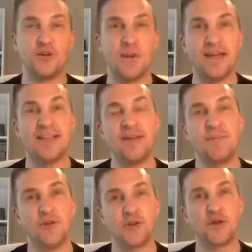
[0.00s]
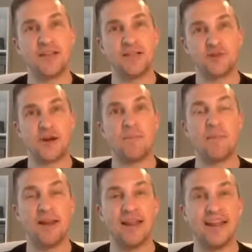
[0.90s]
away team and you're going to try and
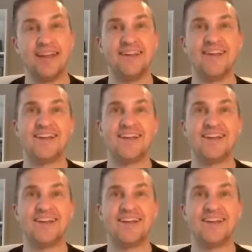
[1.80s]
play